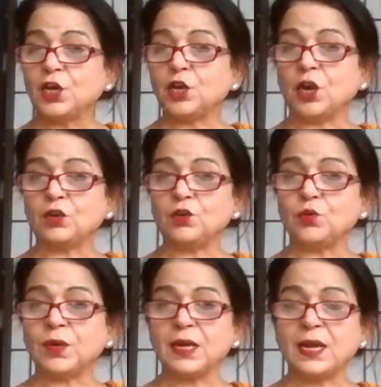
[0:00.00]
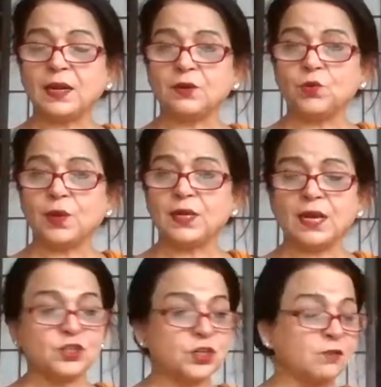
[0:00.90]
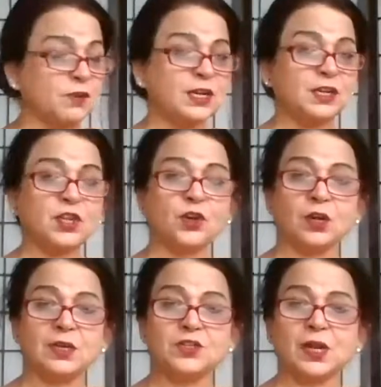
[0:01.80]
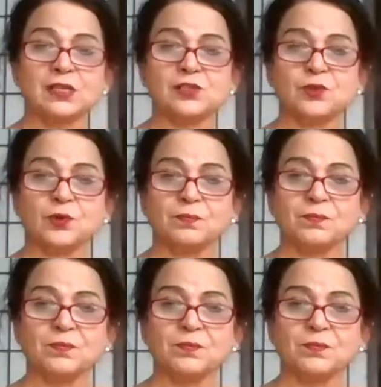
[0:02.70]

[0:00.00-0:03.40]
in order to do any action, we need the knowledge also.